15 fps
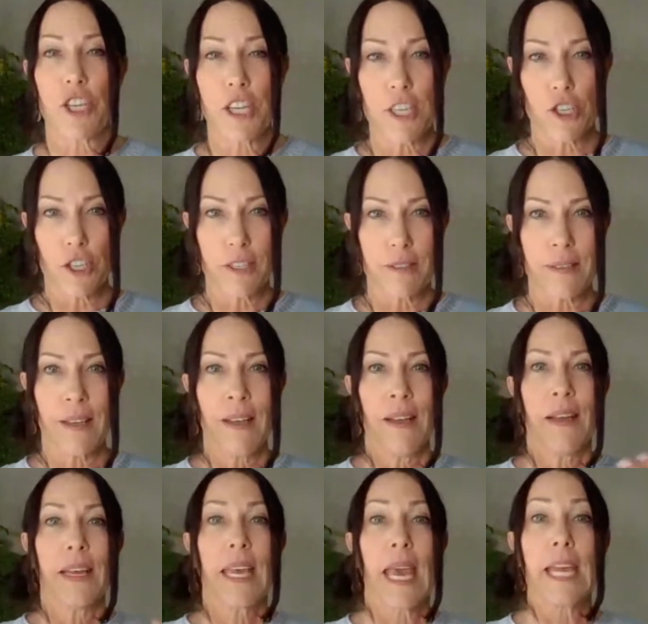changes
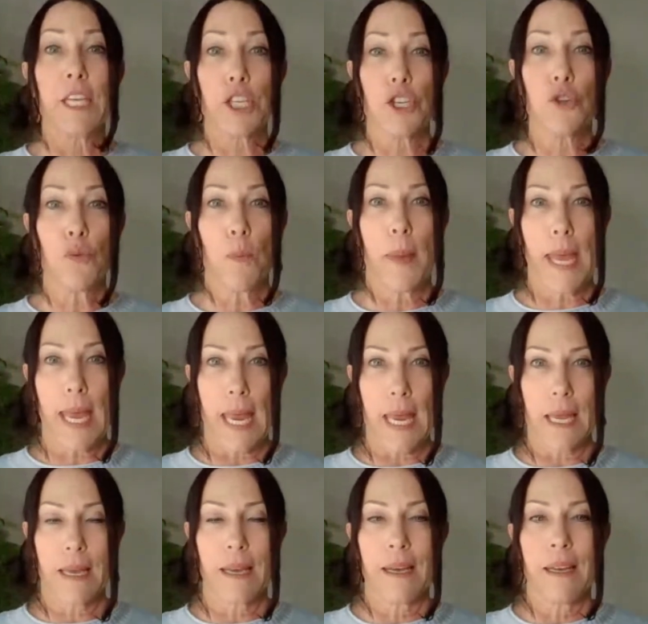can you
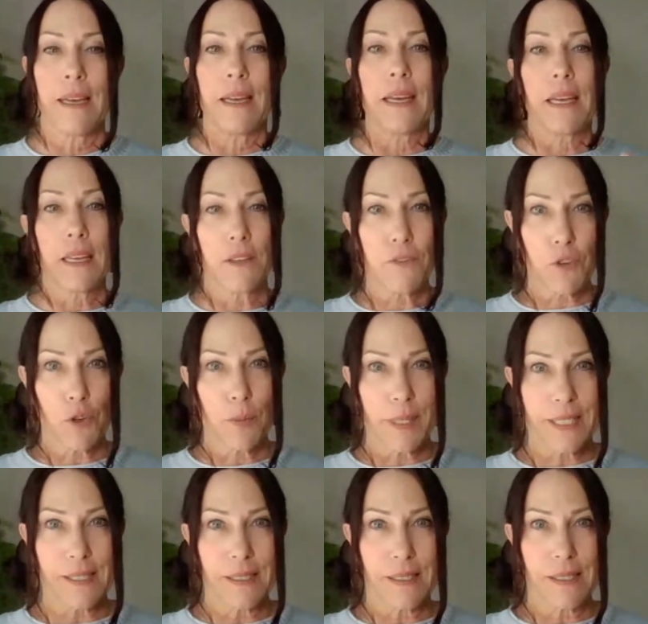make if your
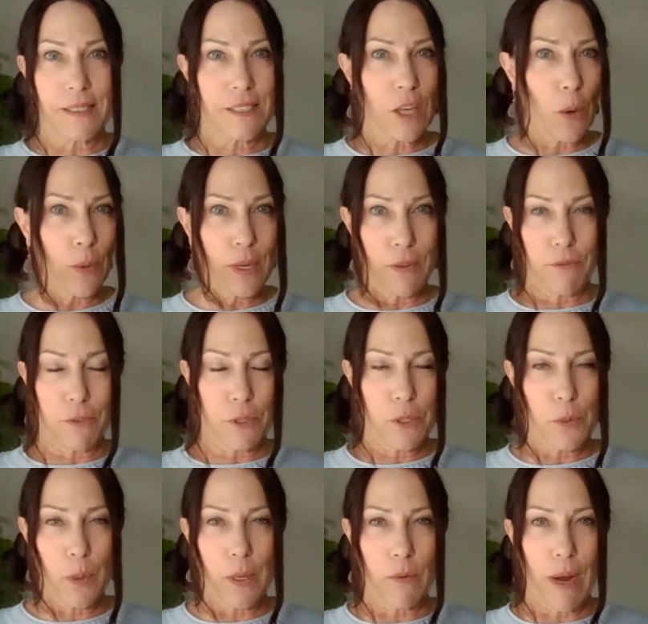business is going in full
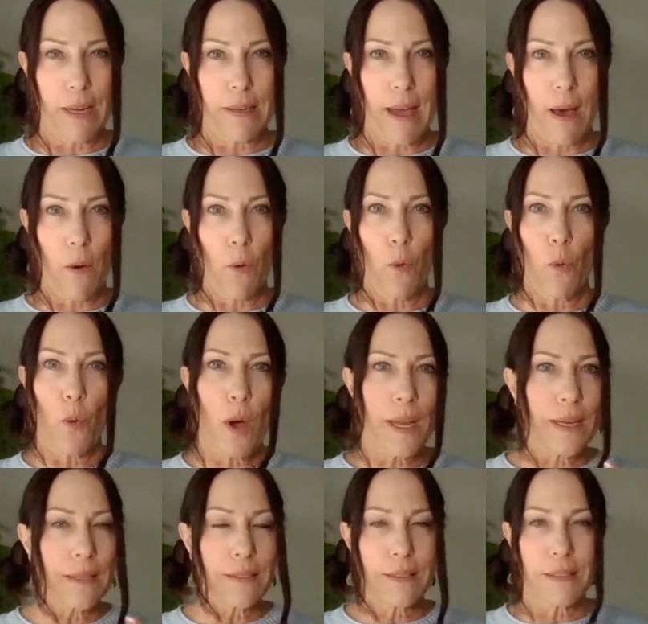swing right now?
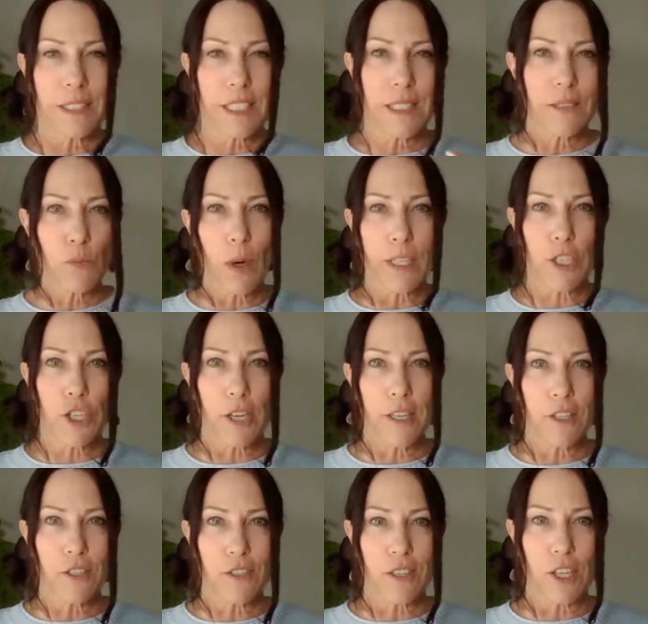What
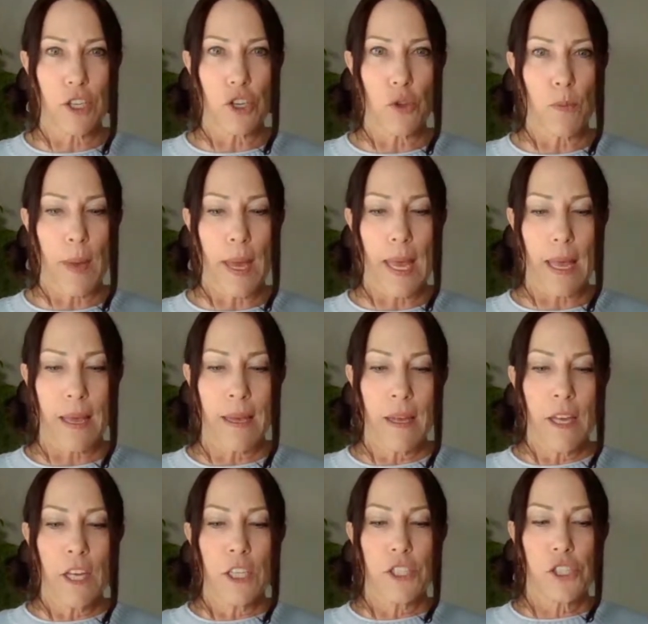changes can you make
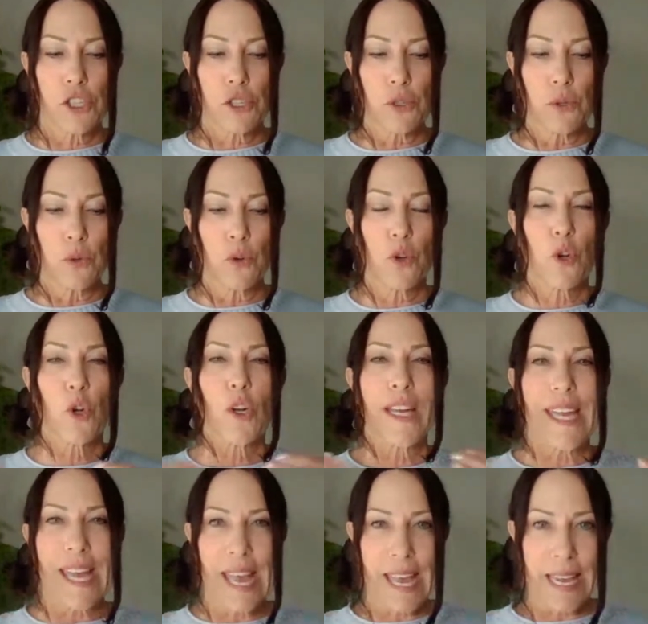to
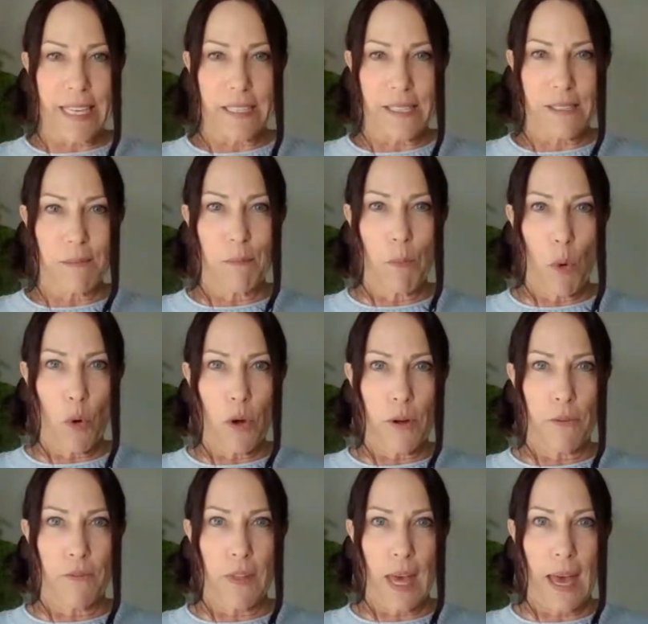create more
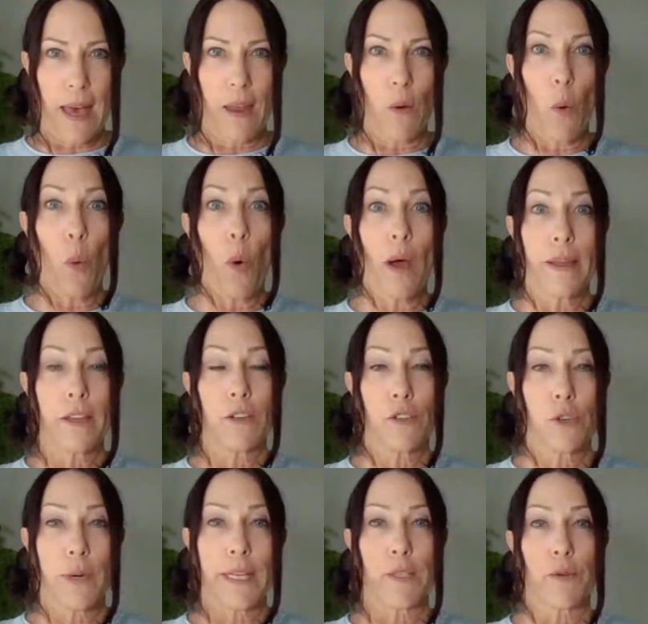of that, what you're
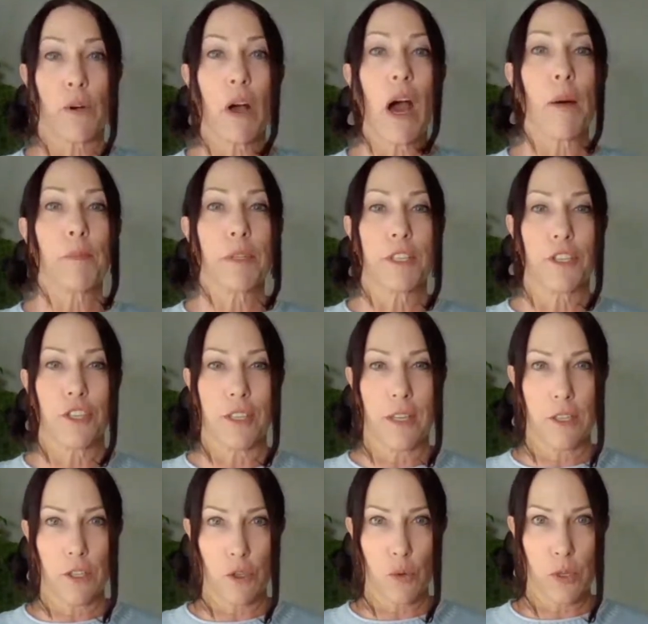trying to accomplish
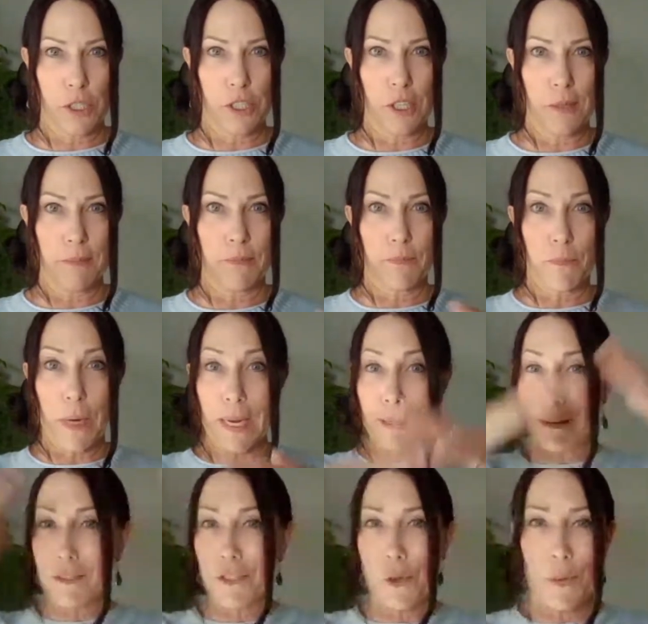in the short term, right?
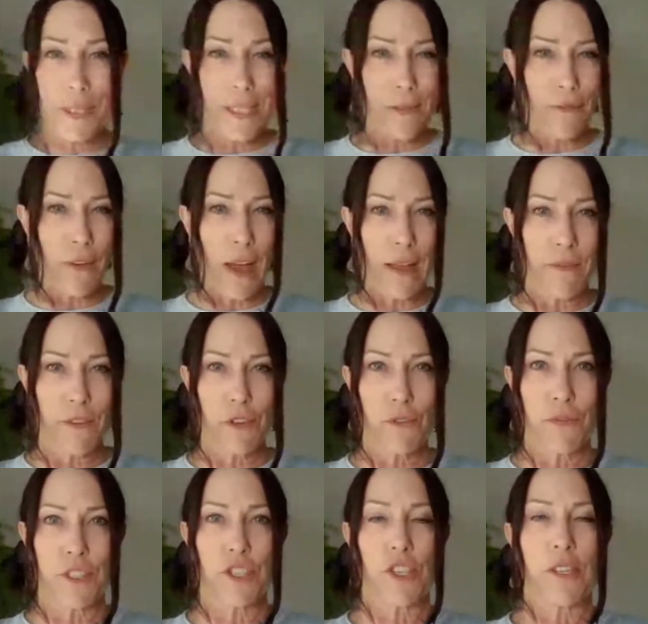There's always the 5-year
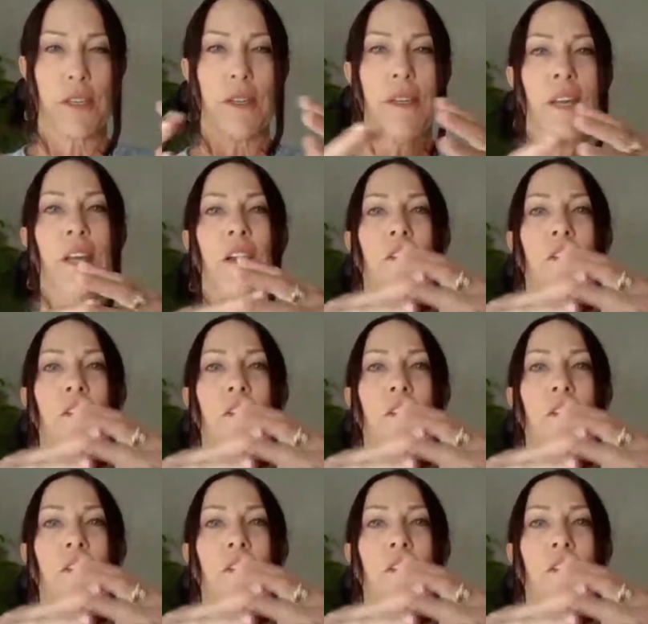vision.